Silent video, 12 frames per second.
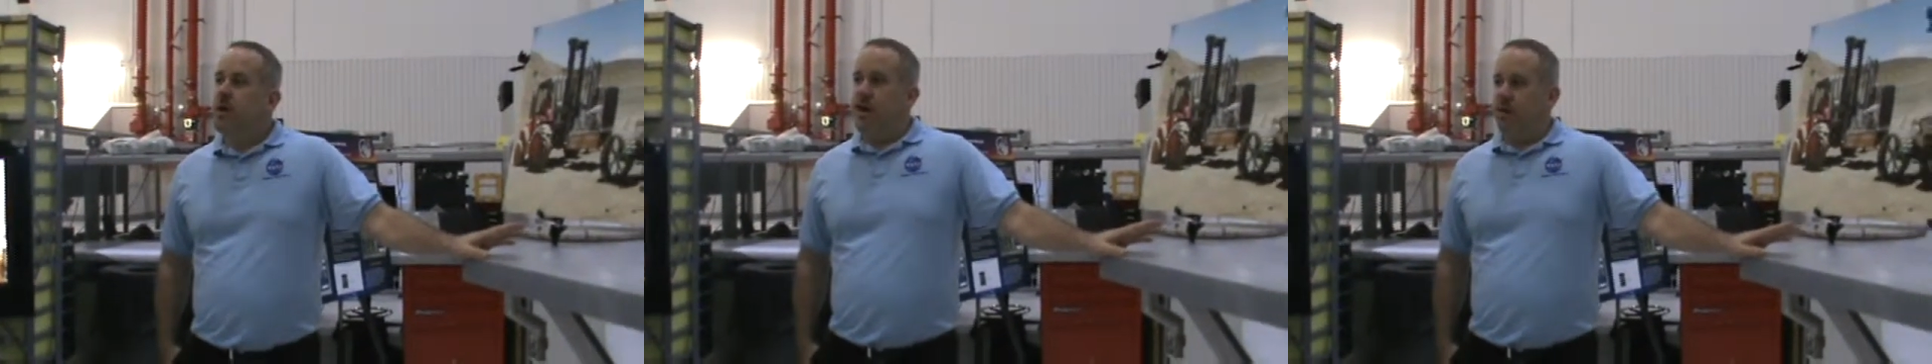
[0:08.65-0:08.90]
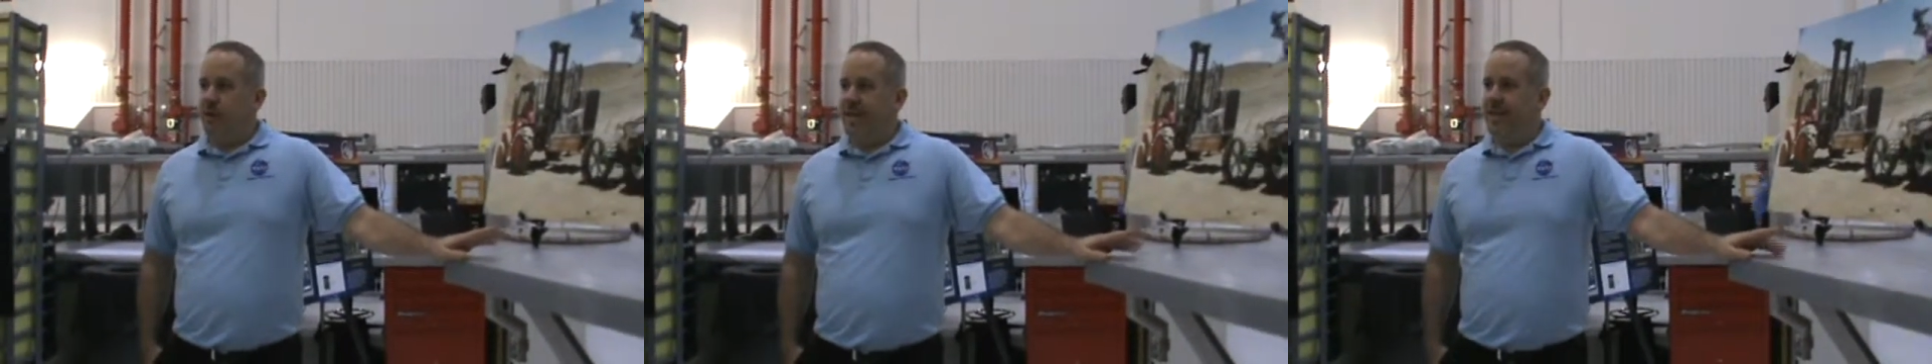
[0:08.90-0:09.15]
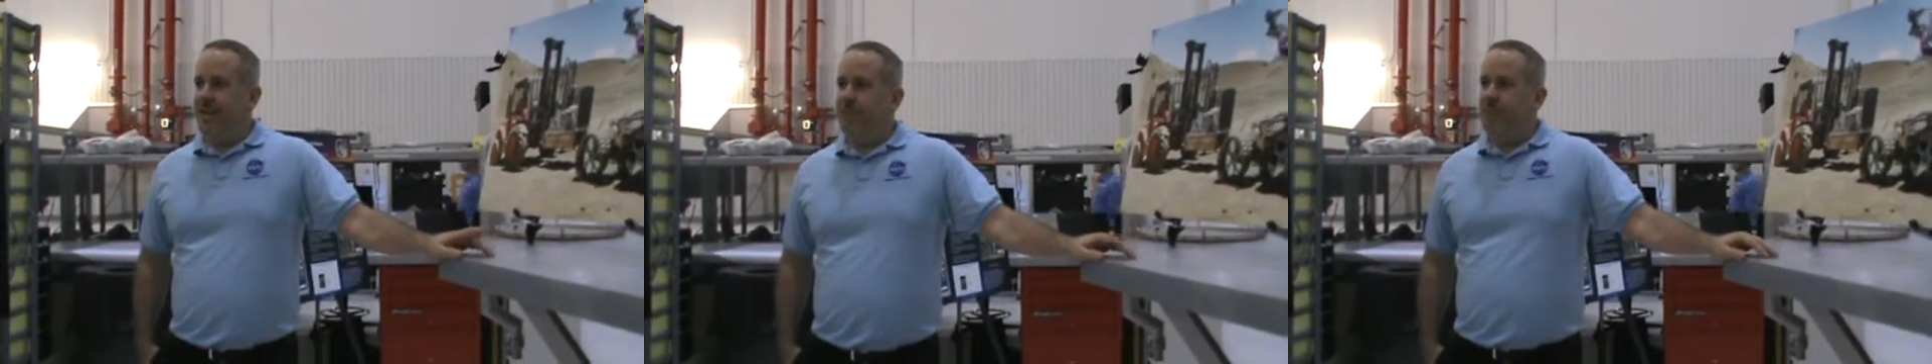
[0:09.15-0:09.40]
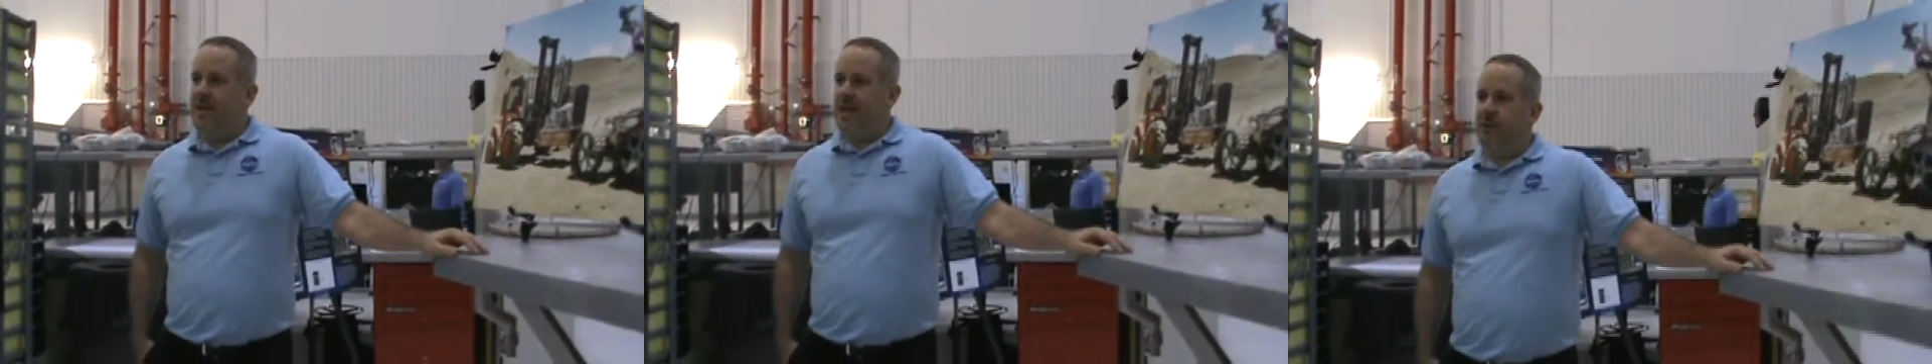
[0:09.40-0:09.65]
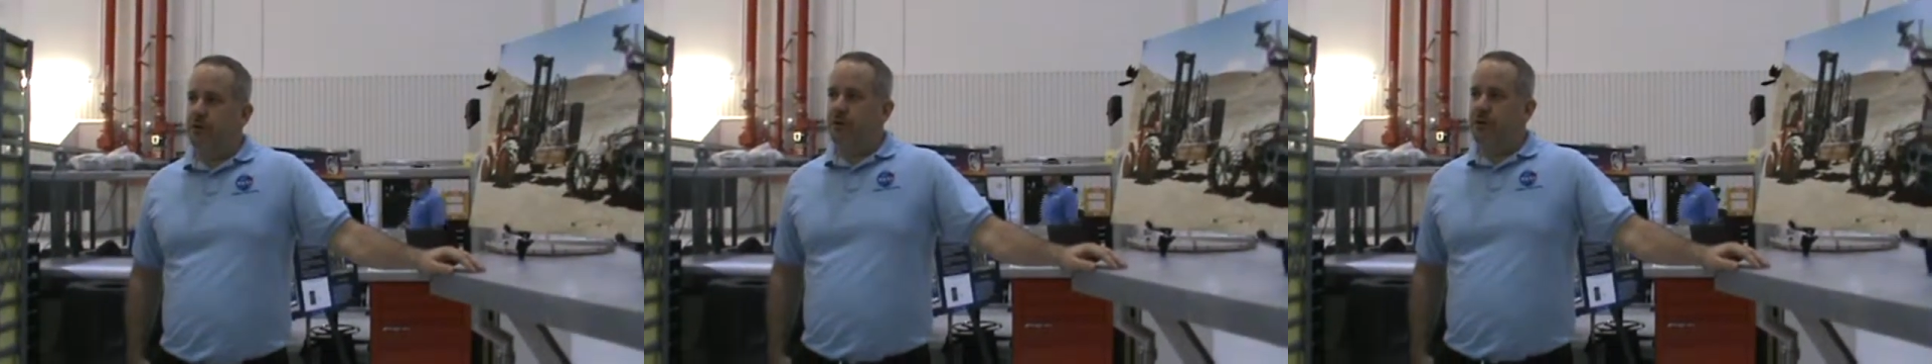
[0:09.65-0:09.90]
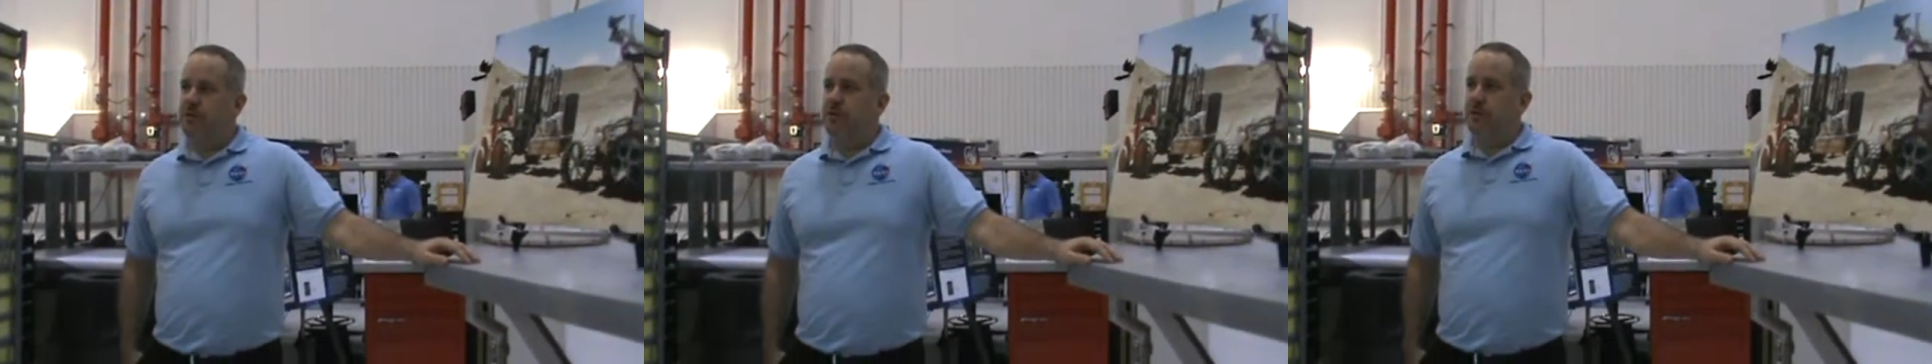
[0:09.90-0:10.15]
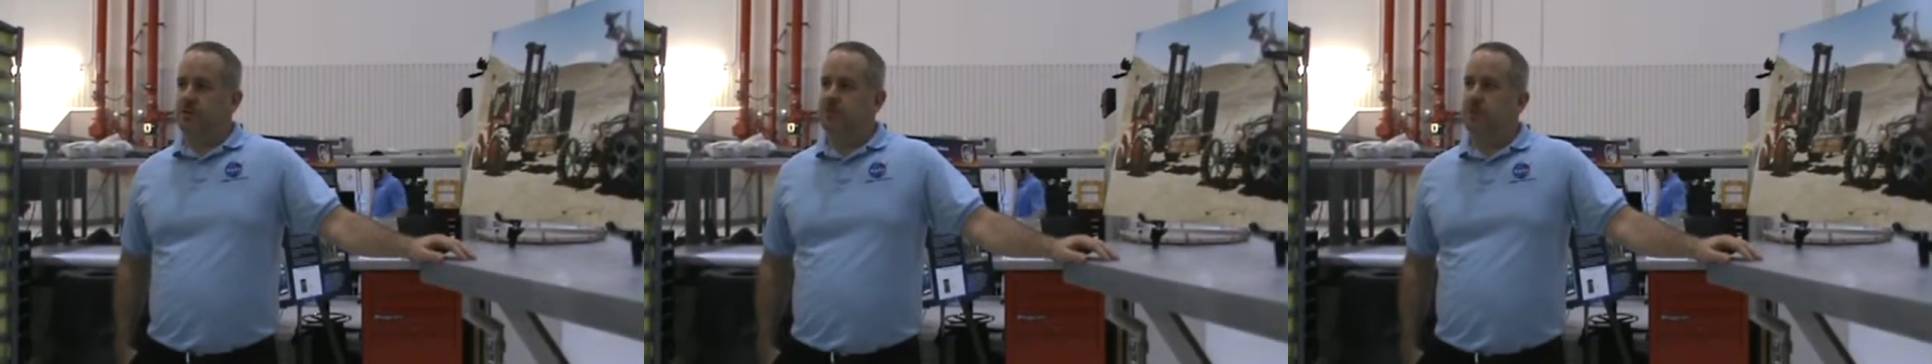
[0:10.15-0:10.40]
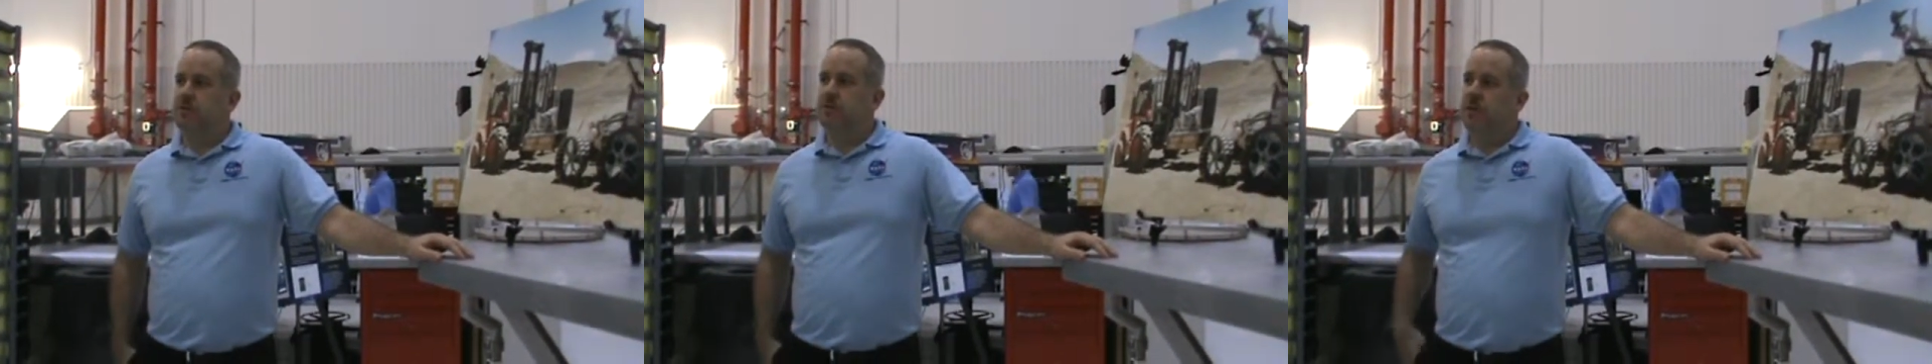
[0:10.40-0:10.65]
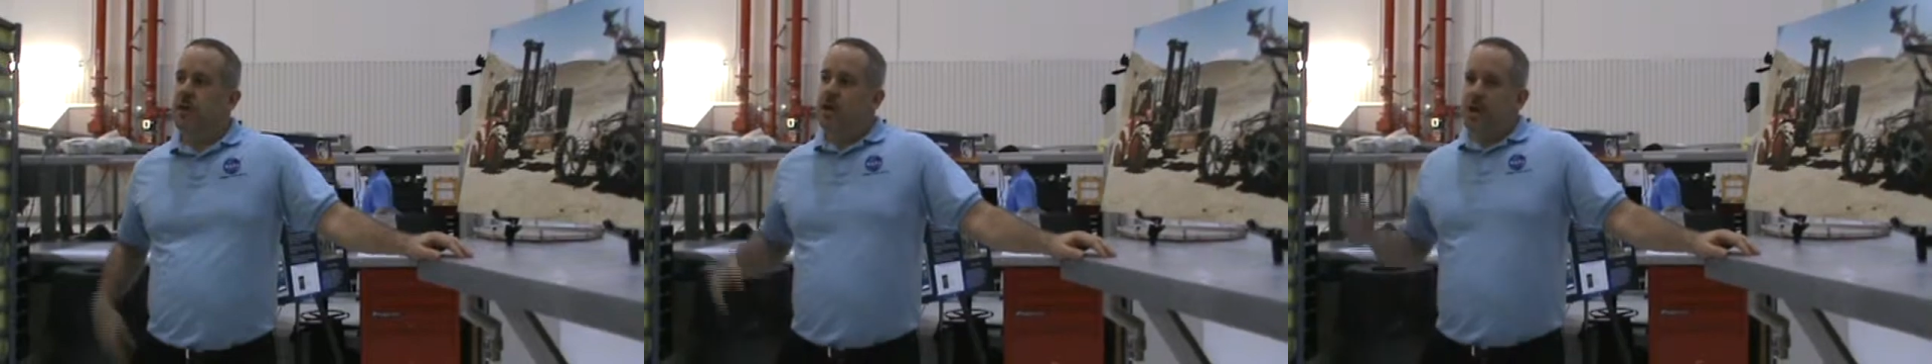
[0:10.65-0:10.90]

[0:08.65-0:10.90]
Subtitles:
and we're going to heat it up to 900 degrees Celsius and